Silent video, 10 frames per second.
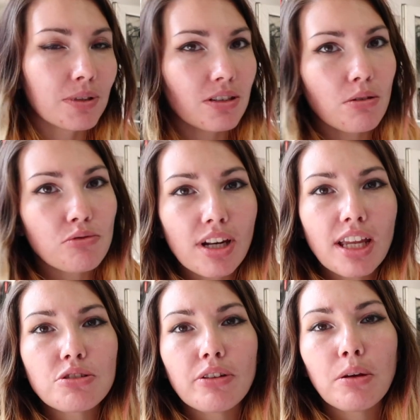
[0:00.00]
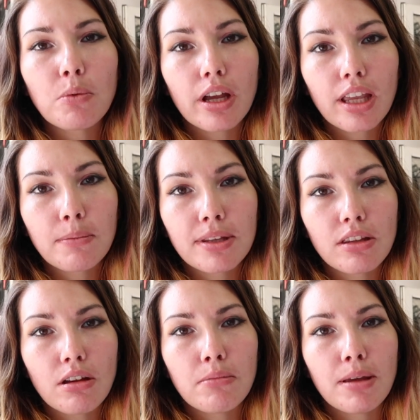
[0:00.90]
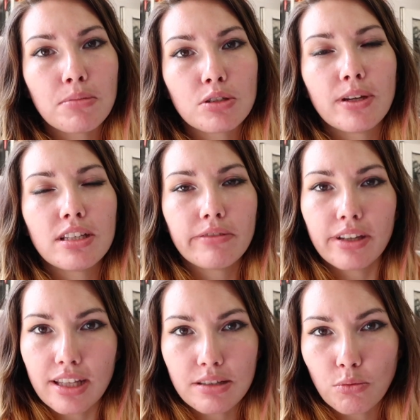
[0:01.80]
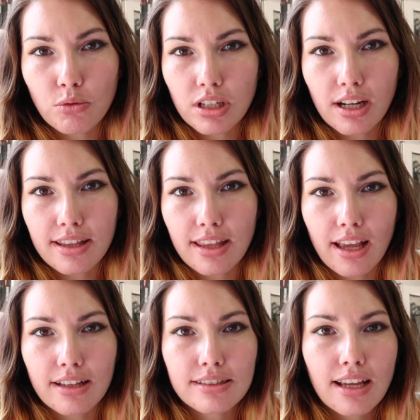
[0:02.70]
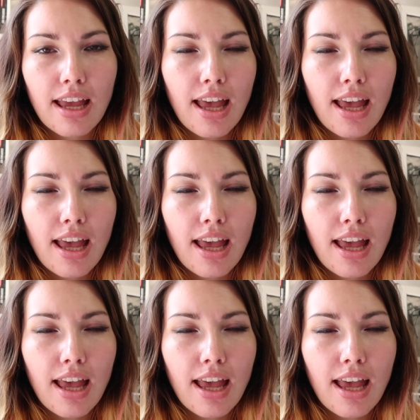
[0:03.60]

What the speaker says: because I was really enjoying working with them in between doing these watercolour things,